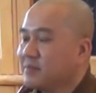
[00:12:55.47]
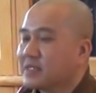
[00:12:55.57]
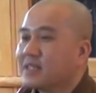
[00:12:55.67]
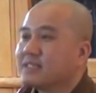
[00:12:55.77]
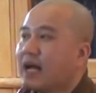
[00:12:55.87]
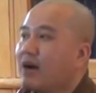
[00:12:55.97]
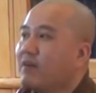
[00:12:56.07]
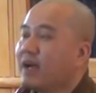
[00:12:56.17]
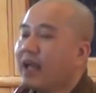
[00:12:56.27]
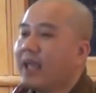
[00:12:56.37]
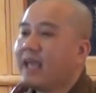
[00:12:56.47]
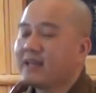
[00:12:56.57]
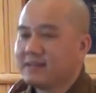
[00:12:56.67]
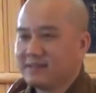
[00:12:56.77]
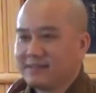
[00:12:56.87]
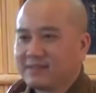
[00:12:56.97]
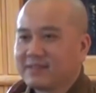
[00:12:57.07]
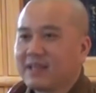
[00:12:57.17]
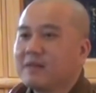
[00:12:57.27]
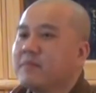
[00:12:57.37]
Because our hand
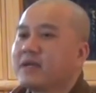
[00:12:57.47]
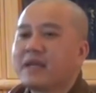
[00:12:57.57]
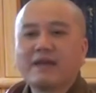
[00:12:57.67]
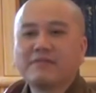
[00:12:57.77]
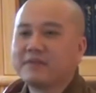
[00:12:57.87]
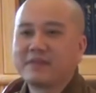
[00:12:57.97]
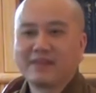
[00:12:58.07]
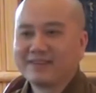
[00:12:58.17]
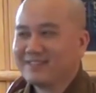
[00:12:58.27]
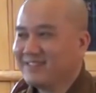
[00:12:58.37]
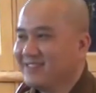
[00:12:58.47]
can make everything.